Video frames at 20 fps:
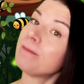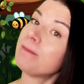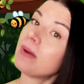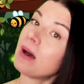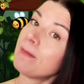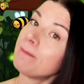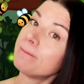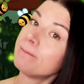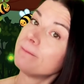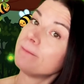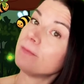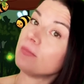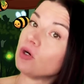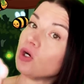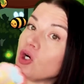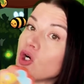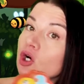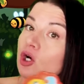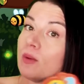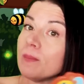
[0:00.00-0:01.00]

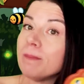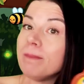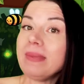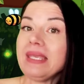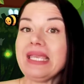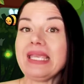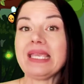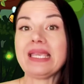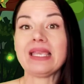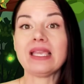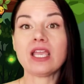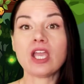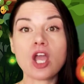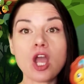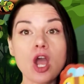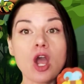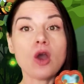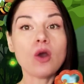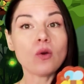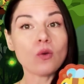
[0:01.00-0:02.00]
bumblebee.
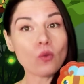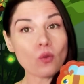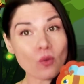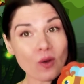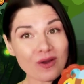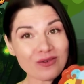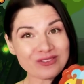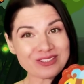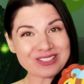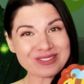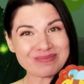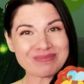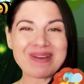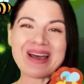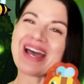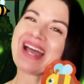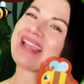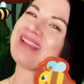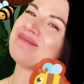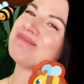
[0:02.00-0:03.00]
Won't
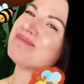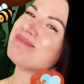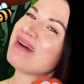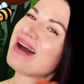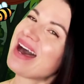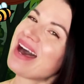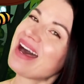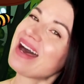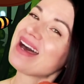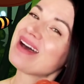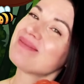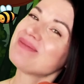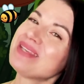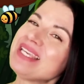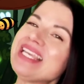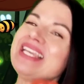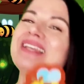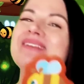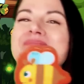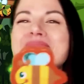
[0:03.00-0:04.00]
my
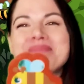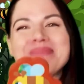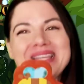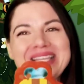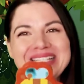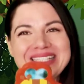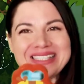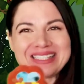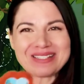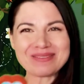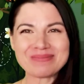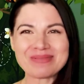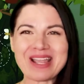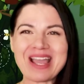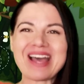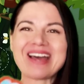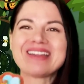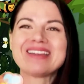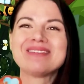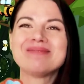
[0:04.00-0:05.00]
mommy be so
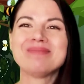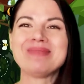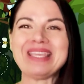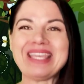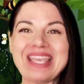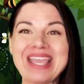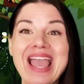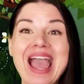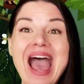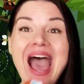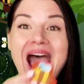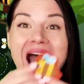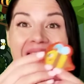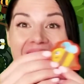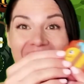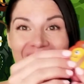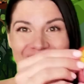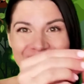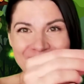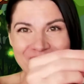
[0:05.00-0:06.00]
proud of me?
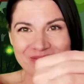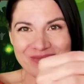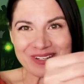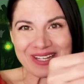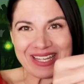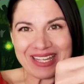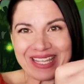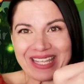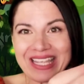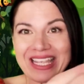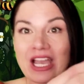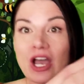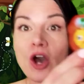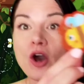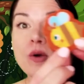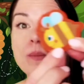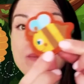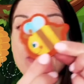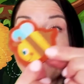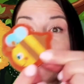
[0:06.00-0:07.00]
I'm bringing
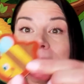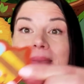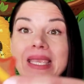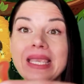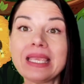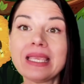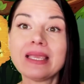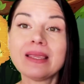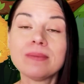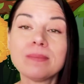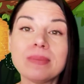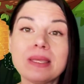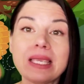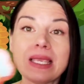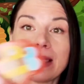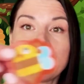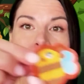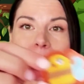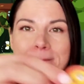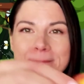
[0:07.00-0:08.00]
home a
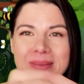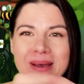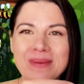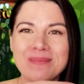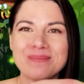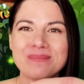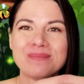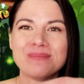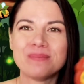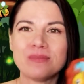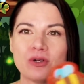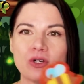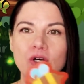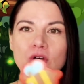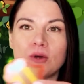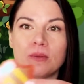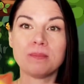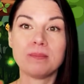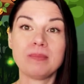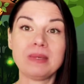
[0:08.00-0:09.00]
baby
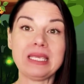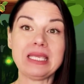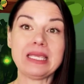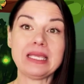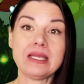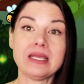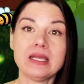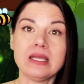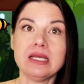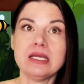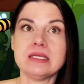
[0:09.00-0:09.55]
bumblebee.